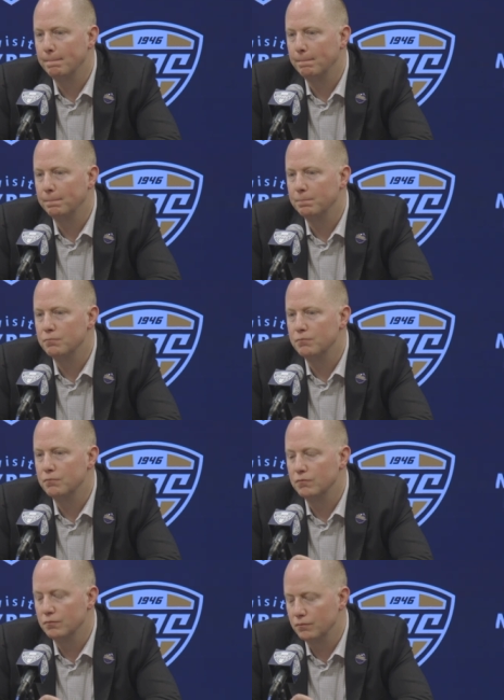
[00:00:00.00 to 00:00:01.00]
but these
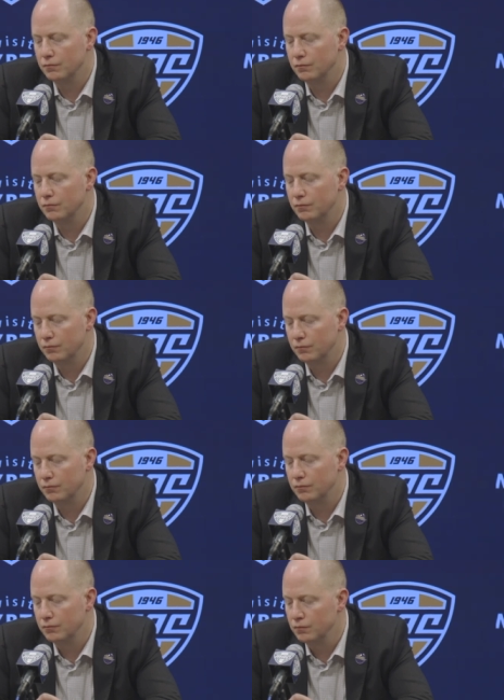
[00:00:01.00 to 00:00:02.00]
guys got you twice as their
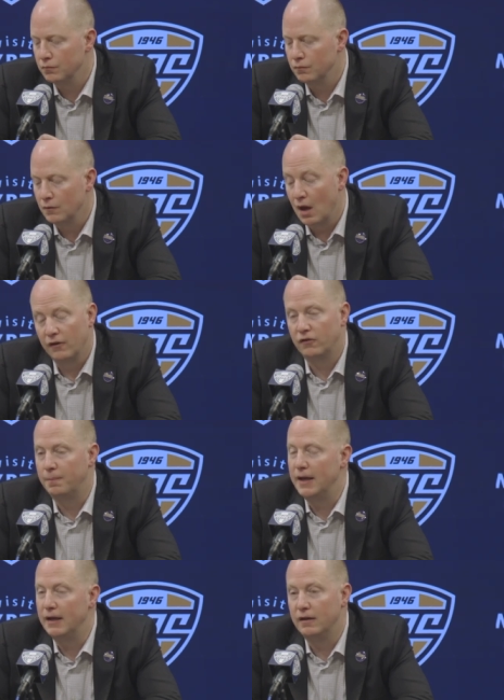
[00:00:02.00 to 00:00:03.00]
uh,
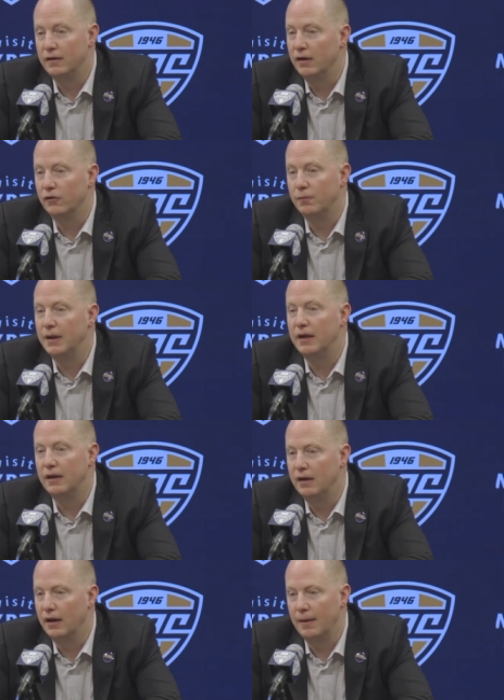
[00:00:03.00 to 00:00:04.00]
speed. Sort of, their yeah. speed.